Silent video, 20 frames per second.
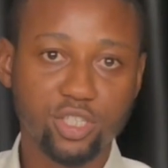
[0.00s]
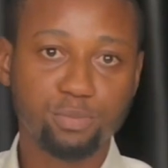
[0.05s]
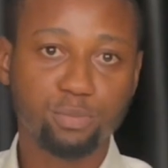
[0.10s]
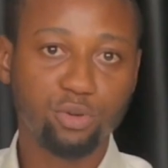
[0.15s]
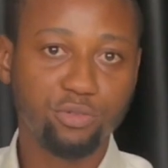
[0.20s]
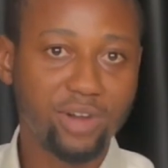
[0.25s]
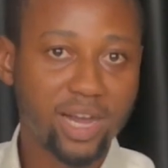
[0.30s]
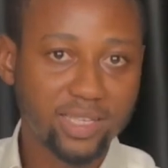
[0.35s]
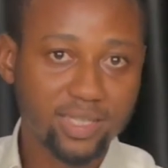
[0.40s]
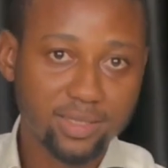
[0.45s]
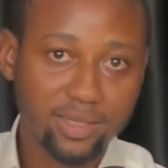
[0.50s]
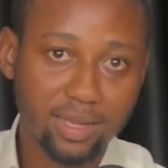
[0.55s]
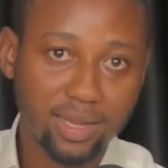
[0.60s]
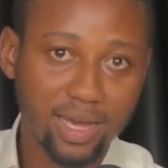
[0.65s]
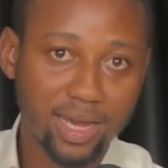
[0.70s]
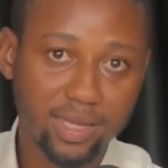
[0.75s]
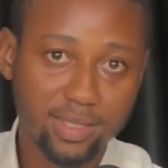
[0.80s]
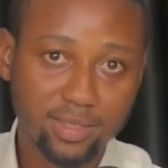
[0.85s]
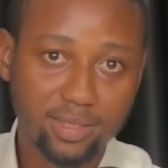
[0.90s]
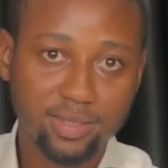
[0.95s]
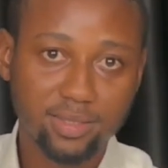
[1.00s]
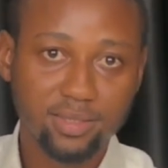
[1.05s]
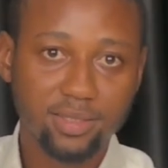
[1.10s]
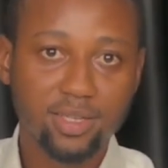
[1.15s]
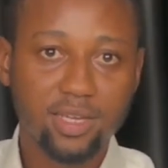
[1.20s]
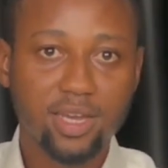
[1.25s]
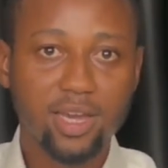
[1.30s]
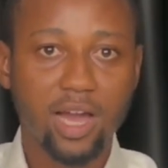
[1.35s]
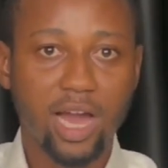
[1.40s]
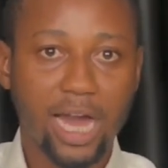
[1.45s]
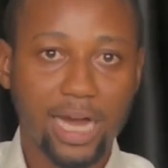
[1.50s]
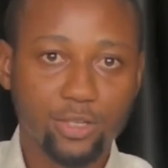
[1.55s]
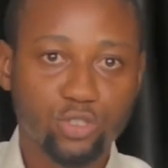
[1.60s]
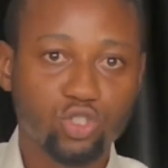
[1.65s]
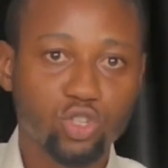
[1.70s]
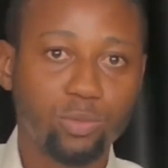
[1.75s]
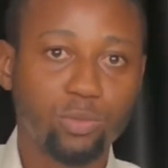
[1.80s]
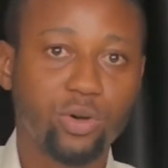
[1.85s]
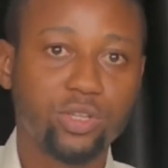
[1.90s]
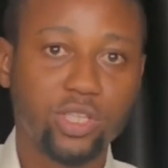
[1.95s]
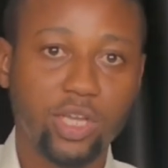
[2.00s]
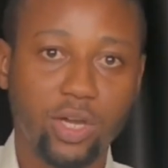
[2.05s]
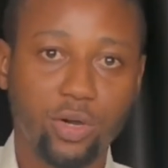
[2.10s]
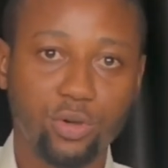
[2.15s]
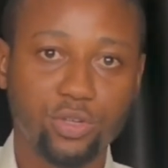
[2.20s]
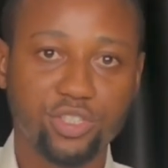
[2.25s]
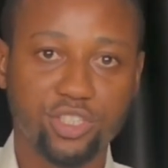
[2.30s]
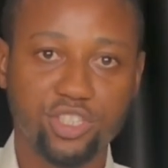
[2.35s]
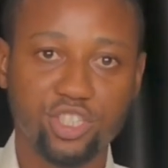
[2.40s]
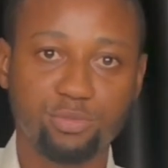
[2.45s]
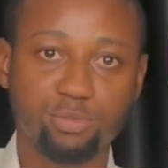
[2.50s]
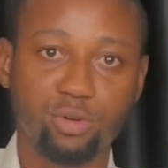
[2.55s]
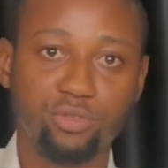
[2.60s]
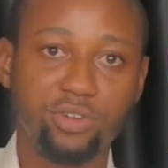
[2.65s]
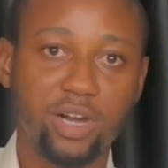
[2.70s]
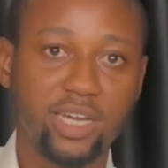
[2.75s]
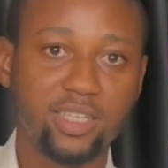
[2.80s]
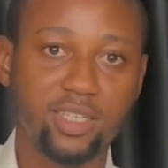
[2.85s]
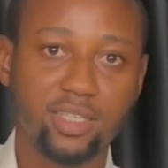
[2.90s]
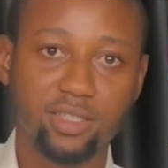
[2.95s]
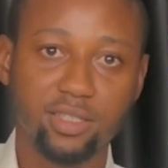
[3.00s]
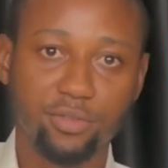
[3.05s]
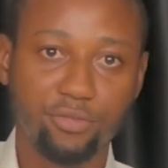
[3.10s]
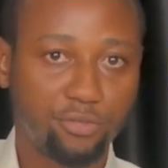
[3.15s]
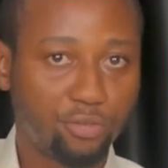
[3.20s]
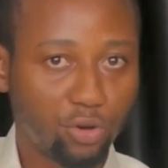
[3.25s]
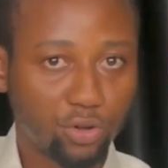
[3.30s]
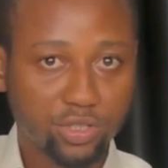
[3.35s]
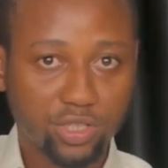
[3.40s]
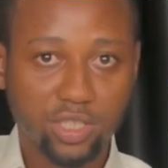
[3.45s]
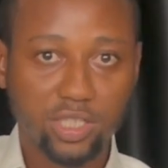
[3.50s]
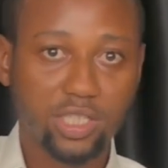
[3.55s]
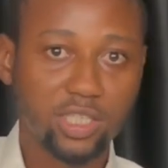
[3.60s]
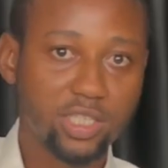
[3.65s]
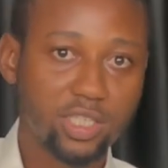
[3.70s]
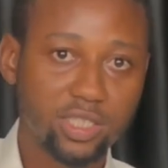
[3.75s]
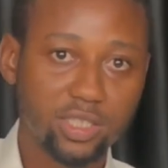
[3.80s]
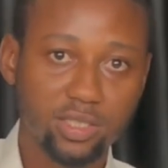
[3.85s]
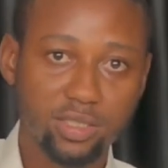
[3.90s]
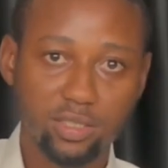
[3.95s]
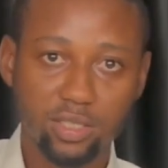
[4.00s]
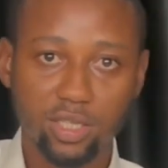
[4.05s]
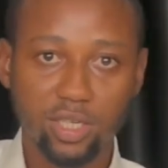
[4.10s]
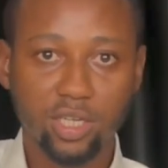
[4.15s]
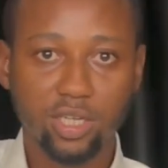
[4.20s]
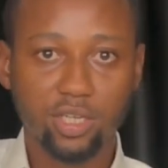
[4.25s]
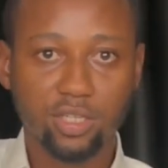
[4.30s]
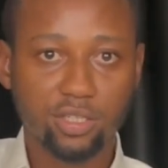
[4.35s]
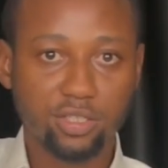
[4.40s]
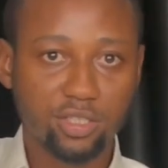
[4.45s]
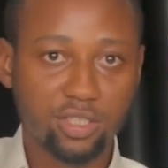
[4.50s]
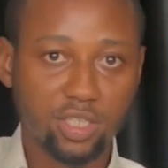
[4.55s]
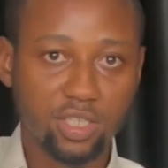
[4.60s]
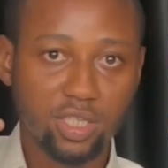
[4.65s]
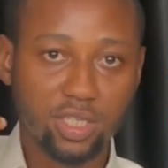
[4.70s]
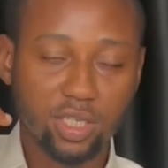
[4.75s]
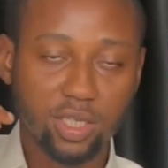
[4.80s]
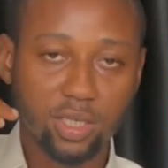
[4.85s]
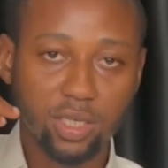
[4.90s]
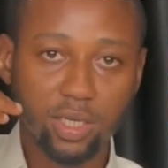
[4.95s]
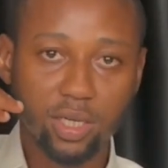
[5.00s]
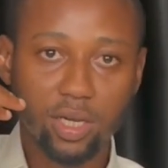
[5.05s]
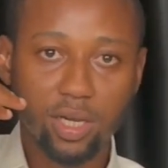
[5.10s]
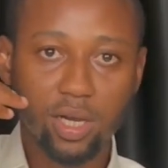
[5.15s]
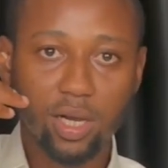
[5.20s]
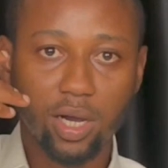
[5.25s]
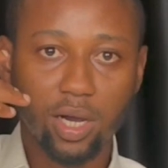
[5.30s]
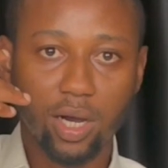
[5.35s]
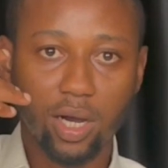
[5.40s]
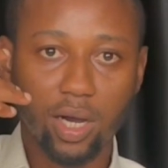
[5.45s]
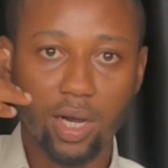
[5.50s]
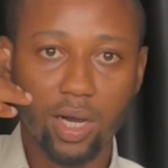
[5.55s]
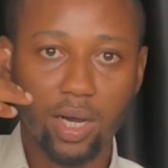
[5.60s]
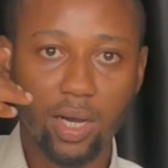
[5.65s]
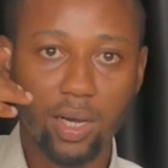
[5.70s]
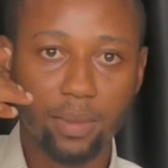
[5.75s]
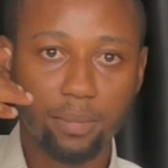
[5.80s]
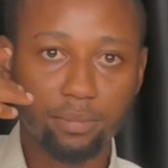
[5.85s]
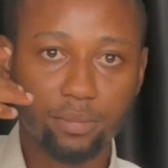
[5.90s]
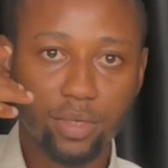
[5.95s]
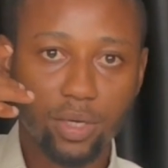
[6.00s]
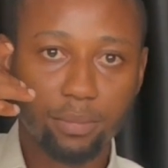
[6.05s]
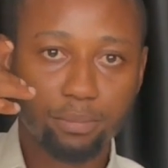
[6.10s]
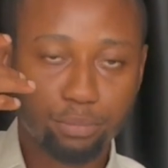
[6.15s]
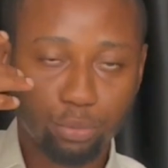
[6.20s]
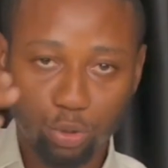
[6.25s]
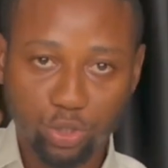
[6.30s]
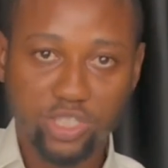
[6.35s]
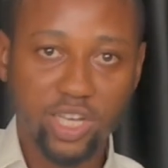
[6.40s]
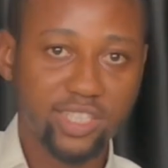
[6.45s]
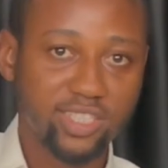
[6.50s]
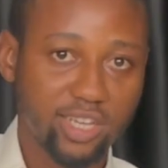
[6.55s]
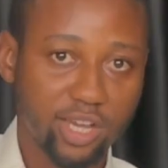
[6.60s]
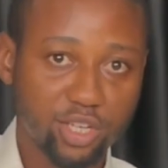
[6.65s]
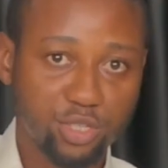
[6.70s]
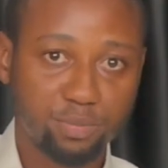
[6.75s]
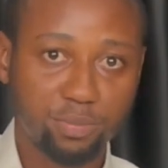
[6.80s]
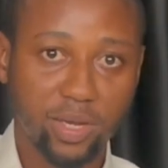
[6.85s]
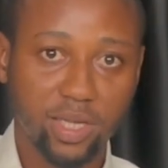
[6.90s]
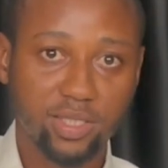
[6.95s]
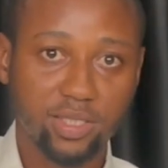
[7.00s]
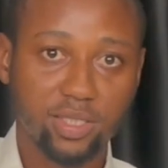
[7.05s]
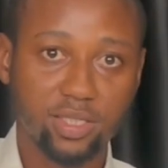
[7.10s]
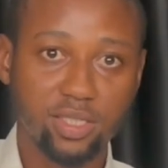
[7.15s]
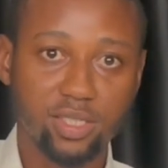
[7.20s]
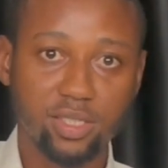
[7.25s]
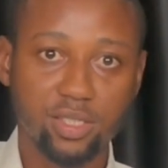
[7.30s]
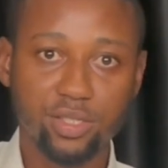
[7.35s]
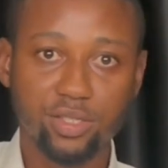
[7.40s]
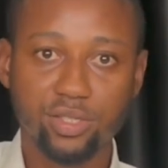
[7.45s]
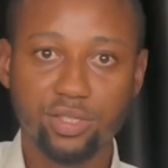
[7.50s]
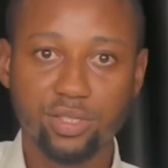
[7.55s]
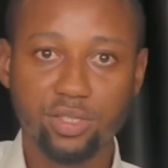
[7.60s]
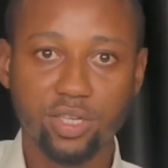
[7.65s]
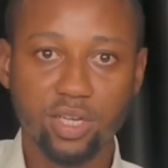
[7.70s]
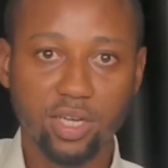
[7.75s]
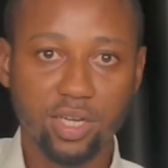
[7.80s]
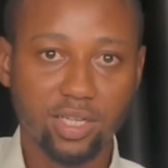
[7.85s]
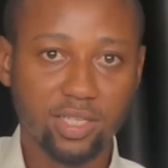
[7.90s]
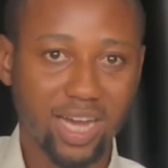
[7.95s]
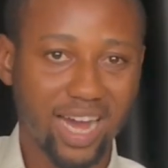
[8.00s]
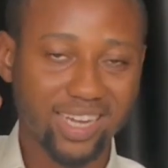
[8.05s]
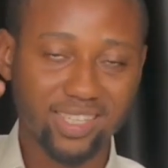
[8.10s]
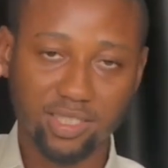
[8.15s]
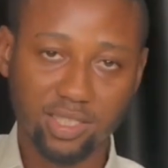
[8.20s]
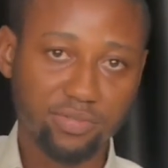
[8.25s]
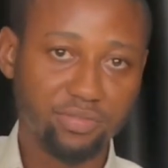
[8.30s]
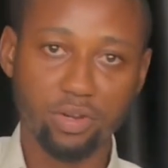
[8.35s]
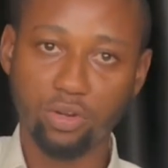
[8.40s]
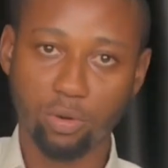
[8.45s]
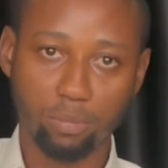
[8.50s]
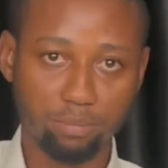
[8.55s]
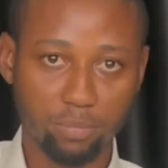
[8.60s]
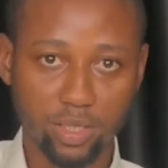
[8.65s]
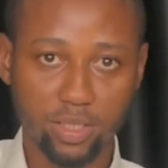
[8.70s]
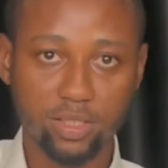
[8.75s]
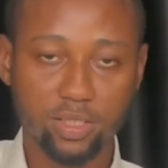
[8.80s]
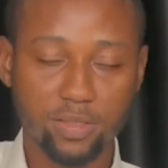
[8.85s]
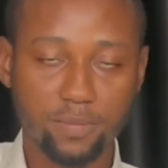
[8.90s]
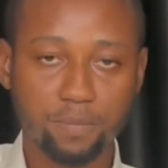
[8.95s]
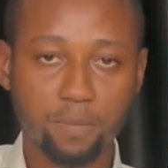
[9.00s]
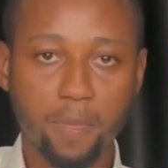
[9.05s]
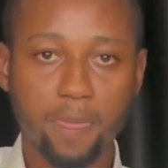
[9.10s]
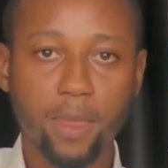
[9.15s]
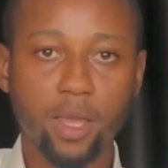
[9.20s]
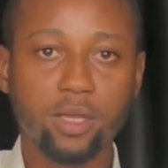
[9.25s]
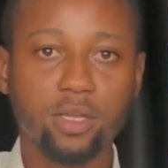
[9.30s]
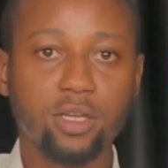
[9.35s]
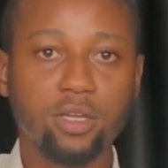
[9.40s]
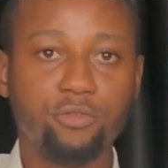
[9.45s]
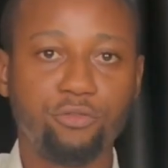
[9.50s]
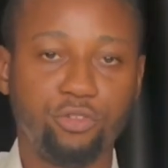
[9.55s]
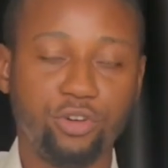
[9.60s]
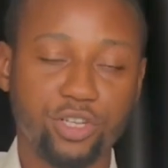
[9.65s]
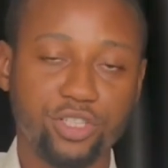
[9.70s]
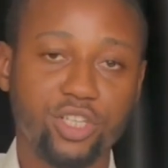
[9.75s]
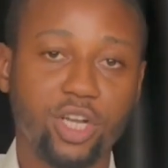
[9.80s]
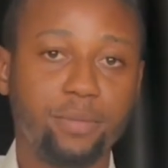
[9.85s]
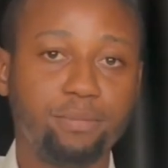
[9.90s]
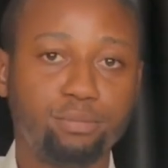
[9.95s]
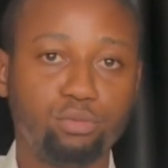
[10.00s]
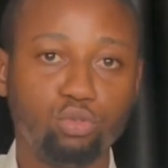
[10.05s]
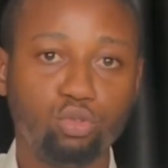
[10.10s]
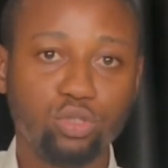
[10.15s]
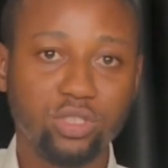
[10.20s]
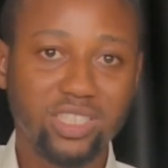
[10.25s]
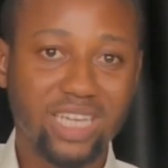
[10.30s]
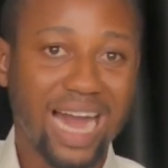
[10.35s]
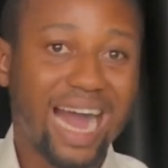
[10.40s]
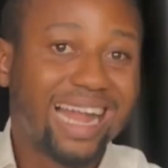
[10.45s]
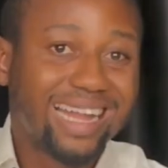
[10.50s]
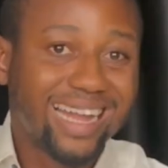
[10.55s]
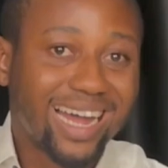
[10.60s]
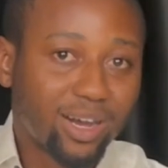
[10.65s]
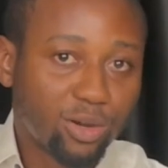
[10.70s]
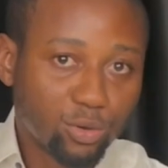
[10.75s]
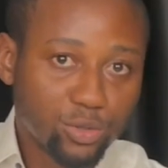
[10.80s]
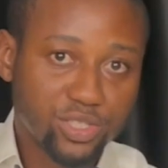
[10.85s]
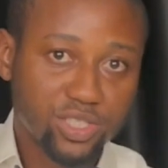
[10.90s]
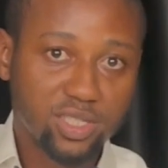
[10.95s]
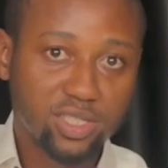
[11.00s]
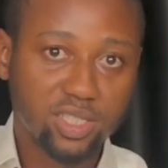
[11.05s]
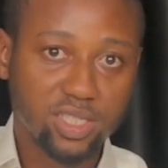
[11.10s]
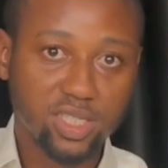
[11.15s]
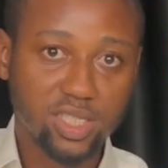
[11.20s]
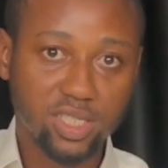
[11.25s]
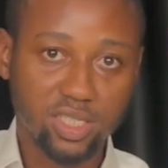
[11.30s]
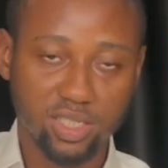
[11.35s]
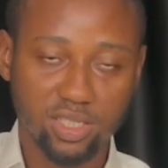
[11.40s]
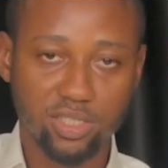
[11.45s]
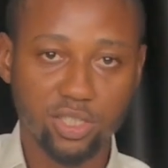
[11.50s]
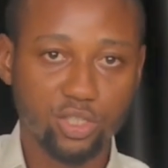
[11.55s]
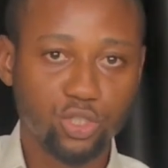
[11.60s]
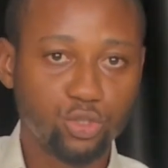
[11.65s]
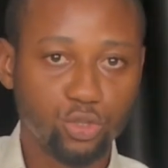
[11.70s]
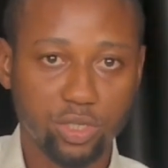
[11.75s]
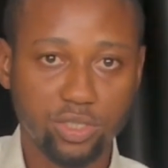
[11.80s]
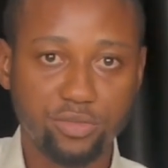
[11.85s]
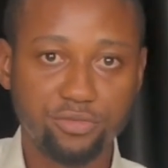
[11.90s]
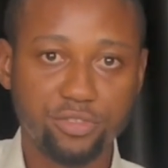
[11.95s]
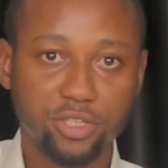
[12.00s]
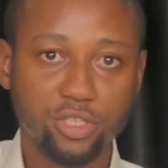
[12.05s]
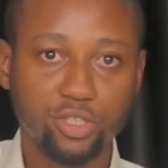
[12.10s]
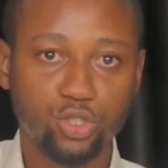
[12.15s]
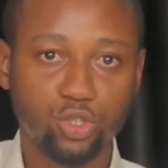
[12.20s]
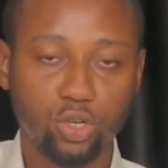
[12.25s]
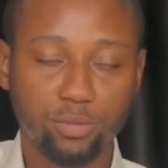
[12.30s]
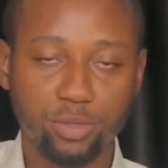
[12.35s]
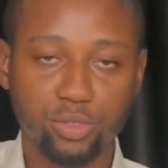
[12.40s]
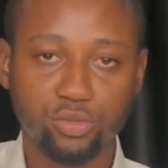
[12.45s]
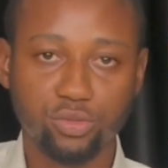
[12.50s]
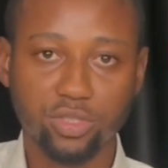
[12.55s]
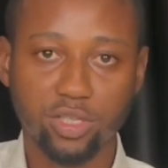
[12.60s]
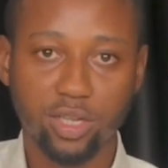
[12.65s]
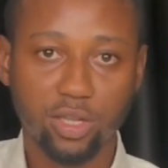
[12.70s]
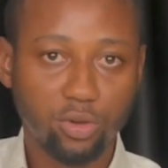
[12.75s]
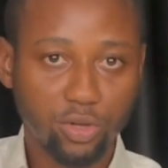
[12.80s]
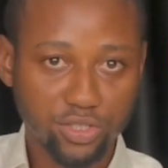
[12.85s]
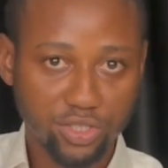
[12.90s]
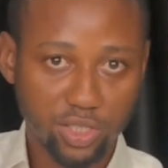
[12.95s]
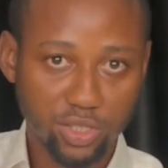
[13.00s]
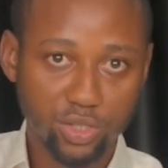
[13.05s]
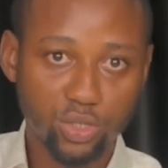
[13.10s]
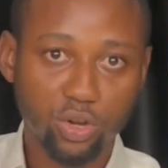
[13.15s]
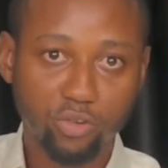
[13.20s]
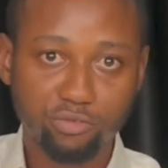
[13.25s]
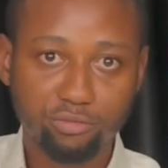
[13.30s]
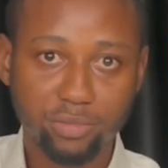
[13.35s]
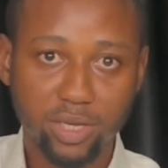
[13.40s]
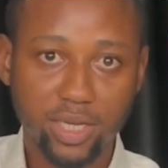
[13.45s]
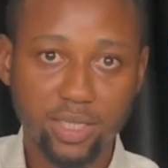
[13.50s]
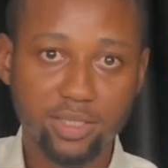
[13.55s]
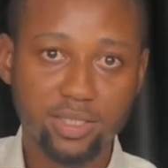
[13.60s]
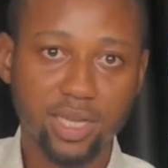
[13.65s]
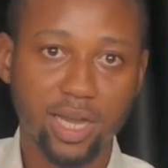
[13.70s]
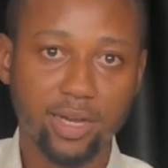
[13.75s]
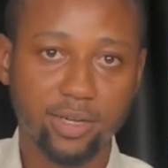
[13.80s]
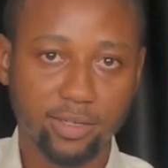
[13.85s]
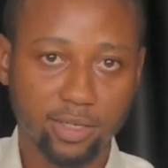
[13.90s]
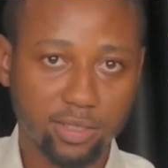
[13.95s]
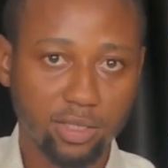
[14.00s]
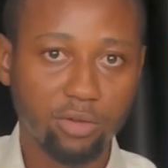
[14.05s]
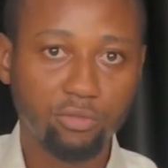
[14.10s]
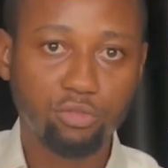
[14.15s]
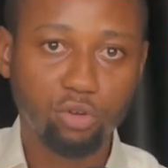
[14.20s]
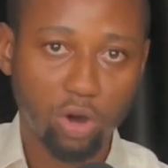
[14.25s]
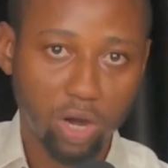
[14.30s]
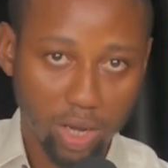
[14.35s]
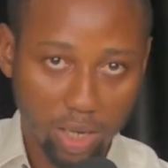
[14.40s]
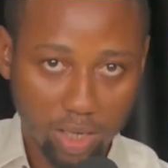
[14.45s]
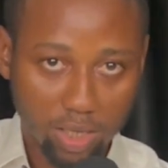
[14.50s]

providing the land and someone else is providing the funding, the project expertise, and the development. For example, the Alaro City is a joint venture between the Lagos State government and Rendezvous.